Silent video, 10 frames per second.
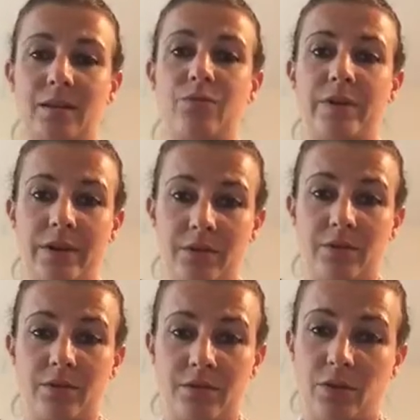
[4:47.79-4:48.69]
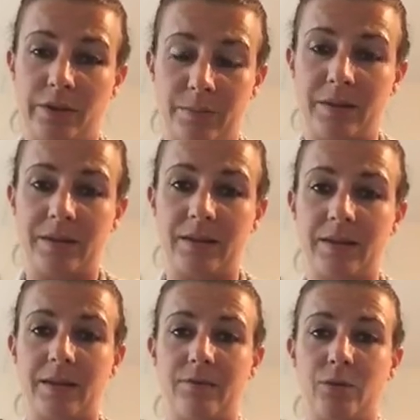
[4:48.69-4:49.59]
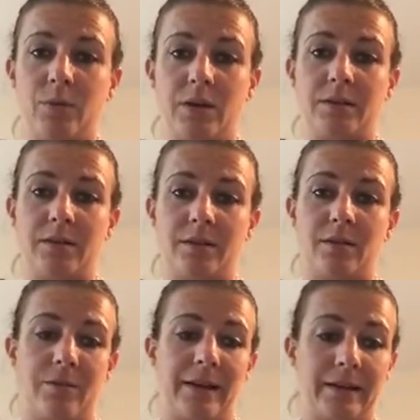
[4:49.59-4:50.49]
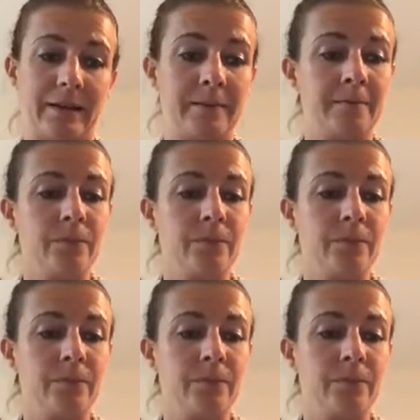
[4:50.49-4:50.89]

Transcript: a really good, solid business, if you work this correctly.